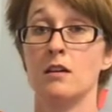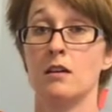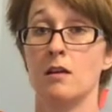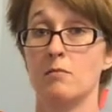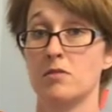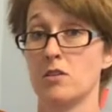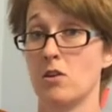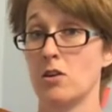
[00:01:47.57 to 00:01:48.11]

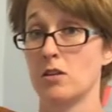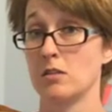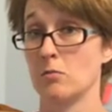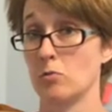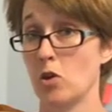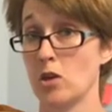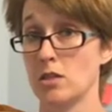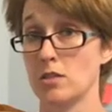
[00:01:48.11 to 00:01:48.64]
I'm starting some
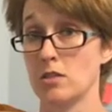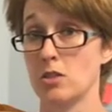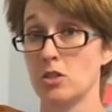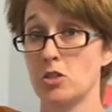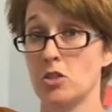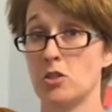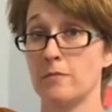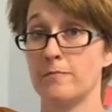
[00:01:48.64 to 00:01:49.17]
cross
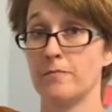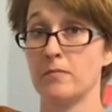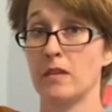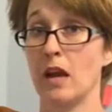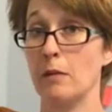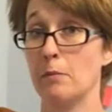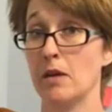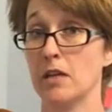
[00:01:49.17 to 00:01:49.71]
stitch.
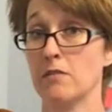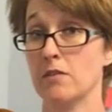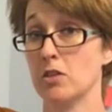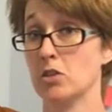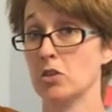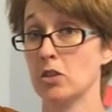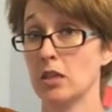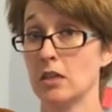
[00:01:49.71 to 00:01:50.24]
I might
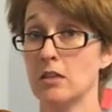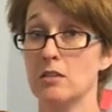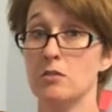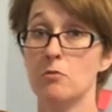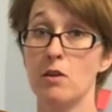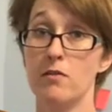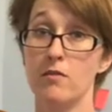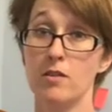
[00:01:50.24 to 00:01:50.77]
eventually get into
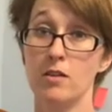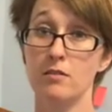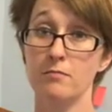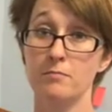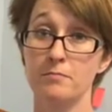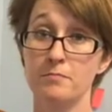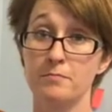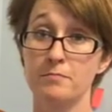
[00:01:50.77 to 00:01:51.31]
weaving,
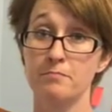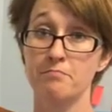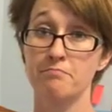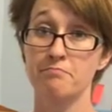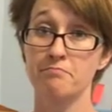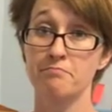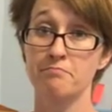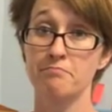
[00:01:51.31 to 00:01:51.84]

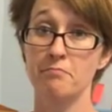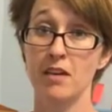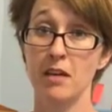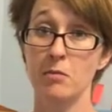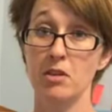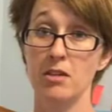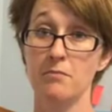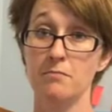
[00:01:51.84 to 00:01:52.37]

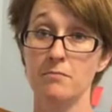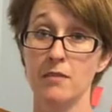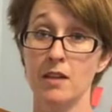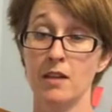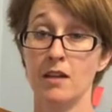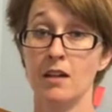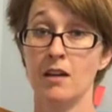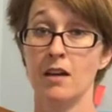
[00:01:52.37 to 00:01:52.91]
maybe.
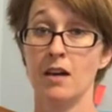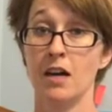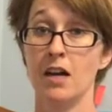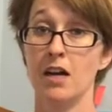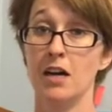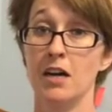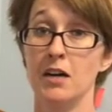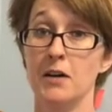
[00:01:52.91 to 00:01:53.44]

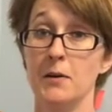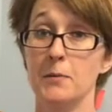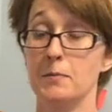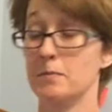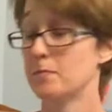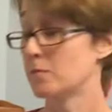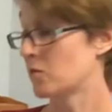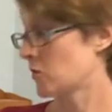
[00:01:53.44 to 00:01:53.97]

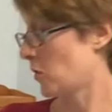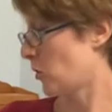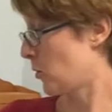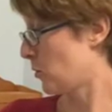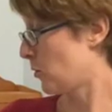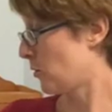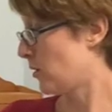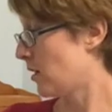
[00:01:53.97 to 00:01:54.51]
Um,
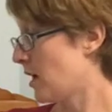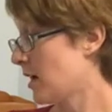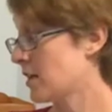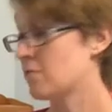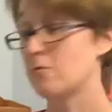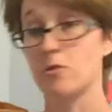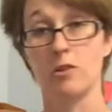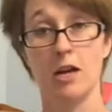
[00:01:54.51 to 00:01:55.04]
so
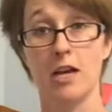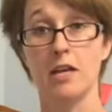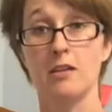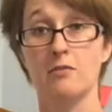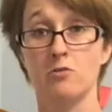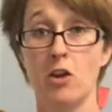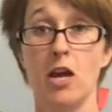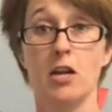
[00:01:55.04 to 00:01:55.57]
I, I
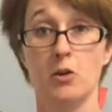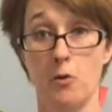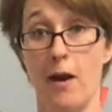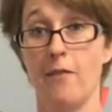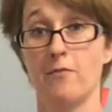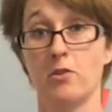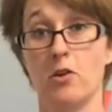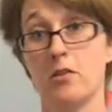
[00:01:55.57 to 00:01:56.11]
try to
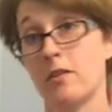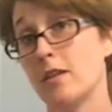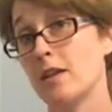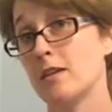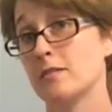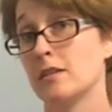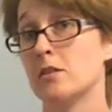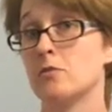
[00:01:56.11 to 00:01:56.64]
craft all the
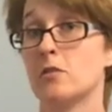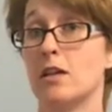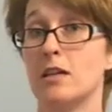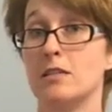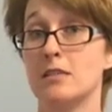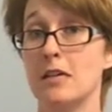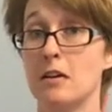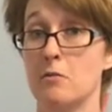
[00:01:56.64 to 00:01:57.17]
things. I do a lot
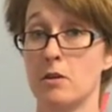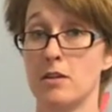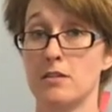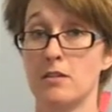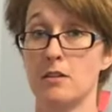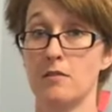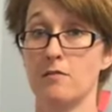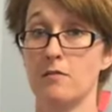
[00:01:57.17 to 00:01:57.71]
of DIY
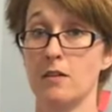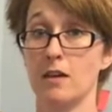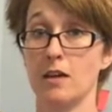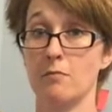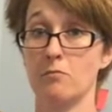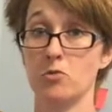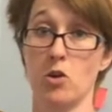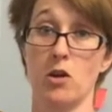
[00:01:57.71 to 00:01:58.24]
stuff.
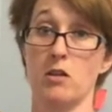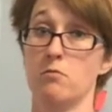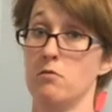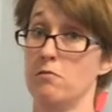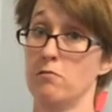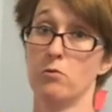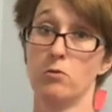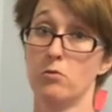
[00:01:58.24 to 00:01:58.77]
I try to be
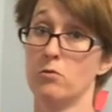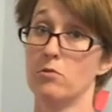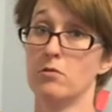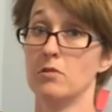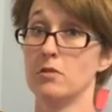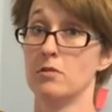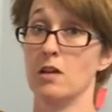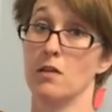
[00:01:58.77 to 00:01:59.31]

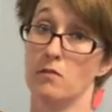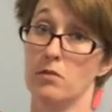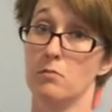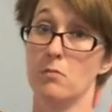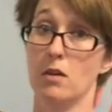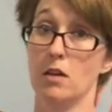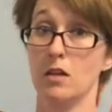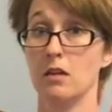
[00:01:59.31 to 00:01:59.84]
frugal and save
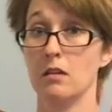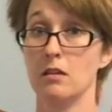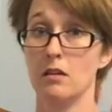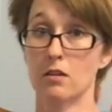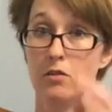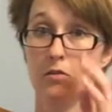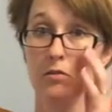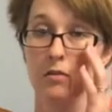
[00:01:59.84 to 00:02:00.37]
some money, you
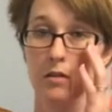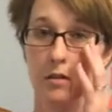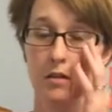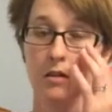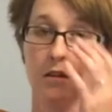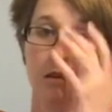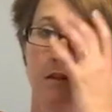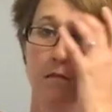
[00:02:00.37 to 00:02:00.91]
know,
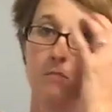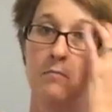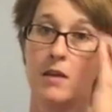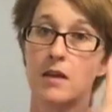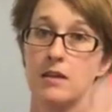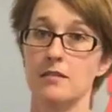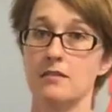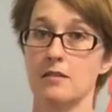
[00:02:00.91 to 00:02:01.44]

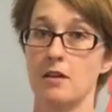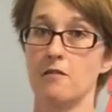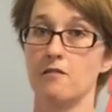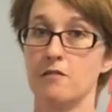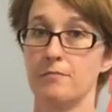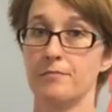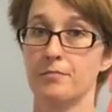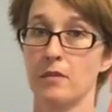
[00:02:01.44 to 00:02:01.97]
making stuff.